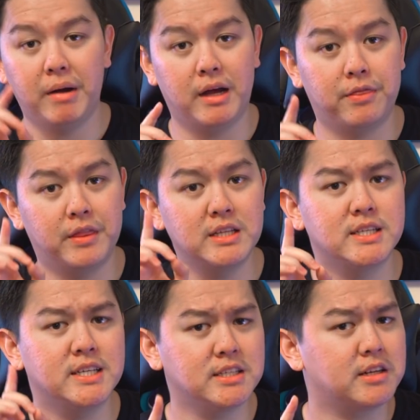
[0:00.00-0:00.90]
But
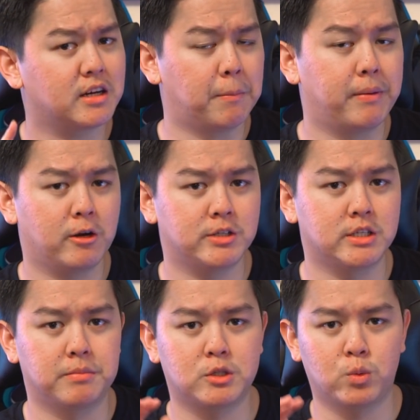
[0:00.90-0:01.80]
this isn't a
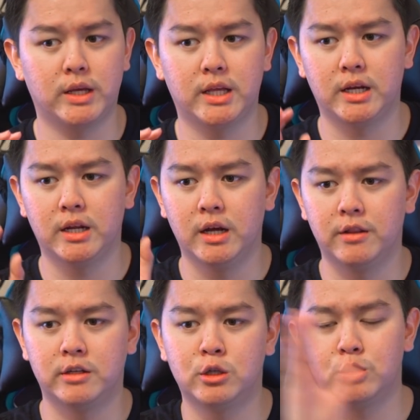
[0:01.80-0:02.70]
comparison between
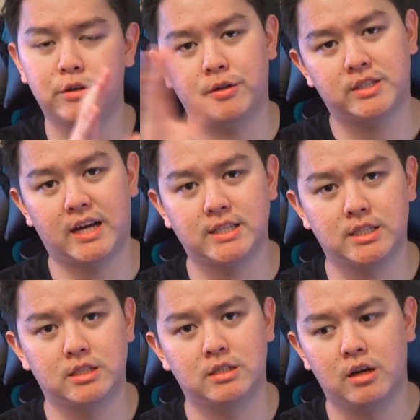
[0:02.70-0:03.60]
the two different
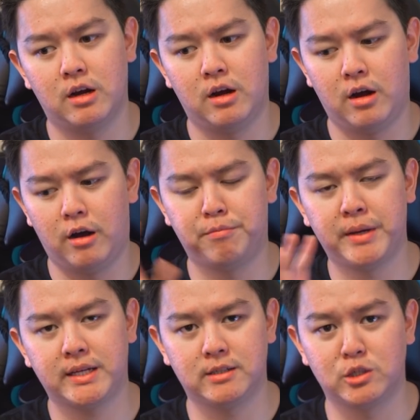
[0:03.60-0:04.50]
sizes of
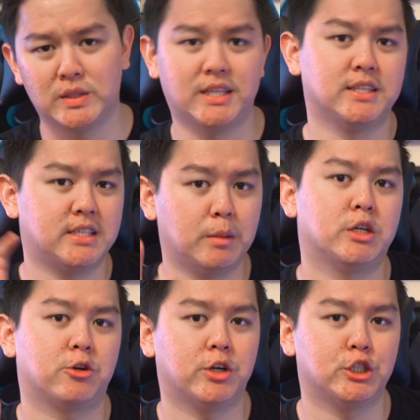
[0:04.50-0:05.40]
Pixels within the same
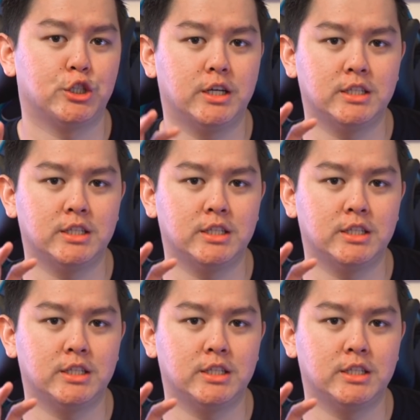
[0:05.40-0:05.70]
generation.